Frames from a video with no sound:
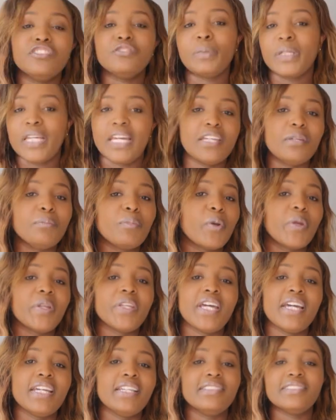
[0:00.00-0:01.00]
spaghetti
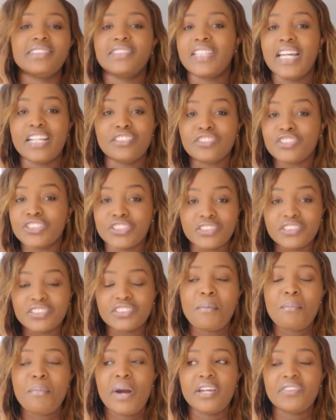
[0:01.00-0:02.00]
bolognese. That's
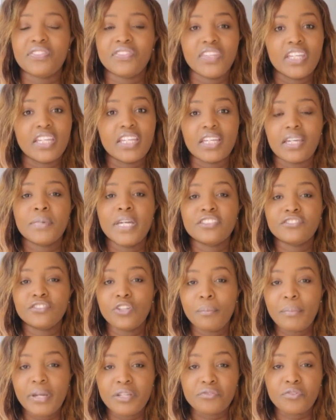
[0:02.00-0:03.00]
just my thing. It's
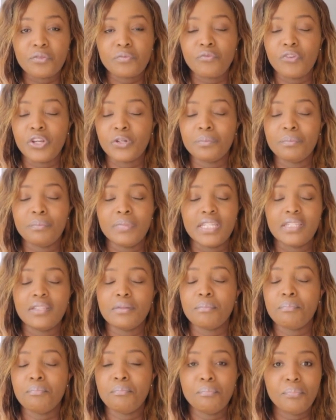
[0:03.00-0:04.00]
not made from real
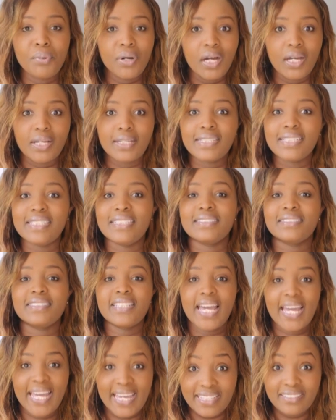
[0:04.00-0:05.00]
meat, but it
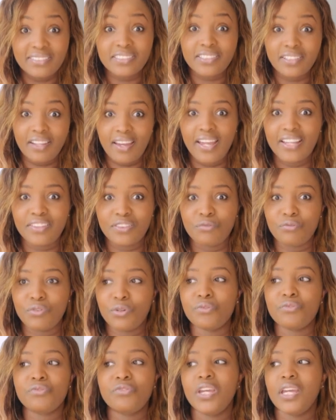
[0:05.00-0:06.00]
tastes like the
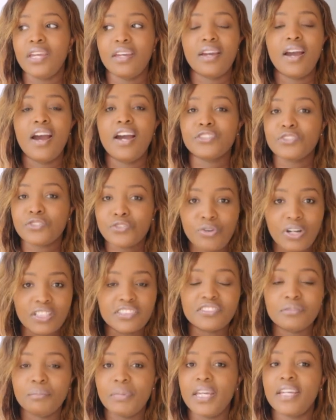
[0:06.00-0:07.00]
real thing.
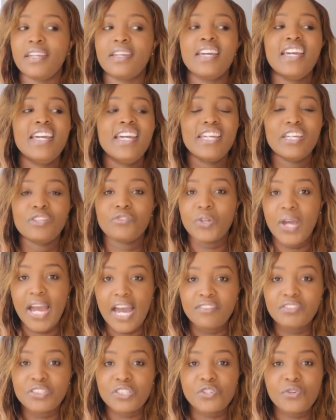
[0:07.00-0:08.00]
Trust me, if you
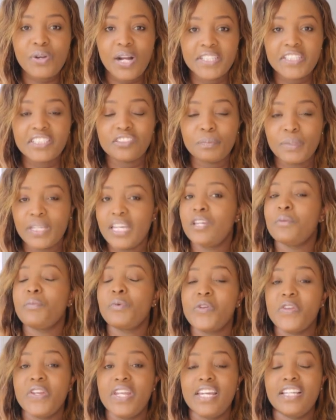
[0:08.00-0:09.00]
haven't tried the spaghetti
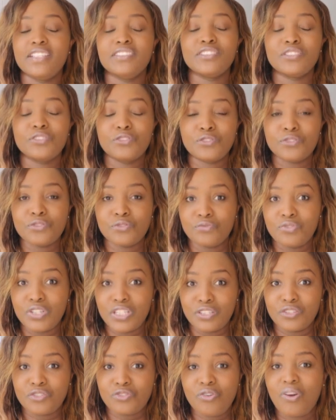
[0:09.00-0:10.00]
bolognese, you should
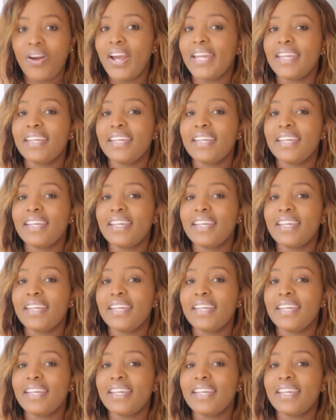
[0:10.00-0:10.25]
really try